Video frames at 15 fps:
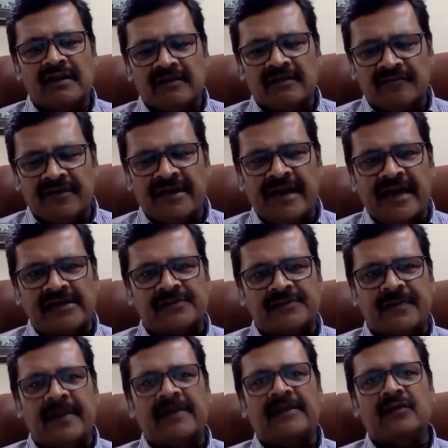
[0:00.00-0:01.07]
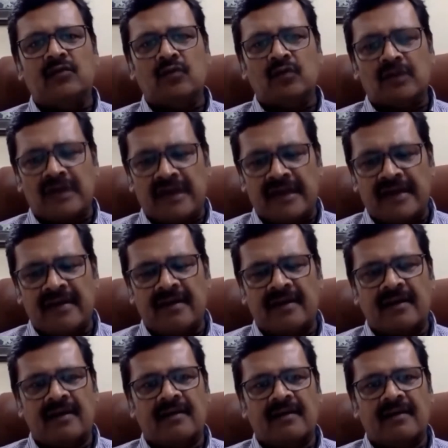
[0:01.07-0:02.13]
we expect you to
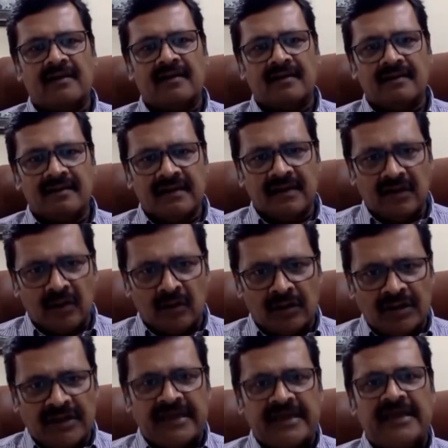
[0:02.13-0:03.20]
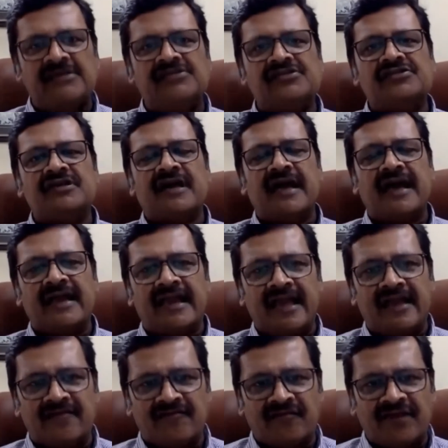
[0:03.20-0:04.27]
clear on each and
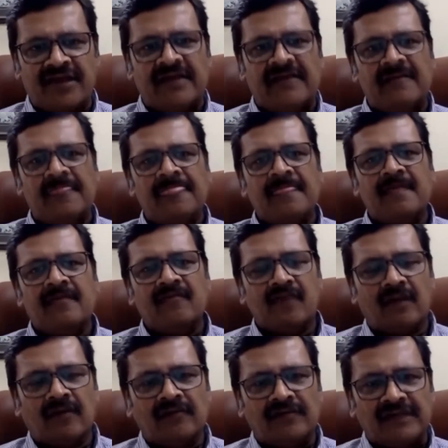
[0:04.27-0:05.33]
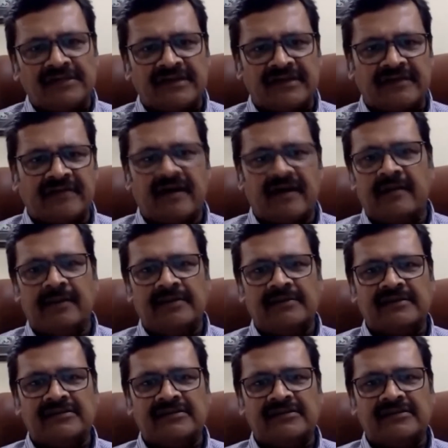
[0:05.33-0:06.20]
every one of these requirements.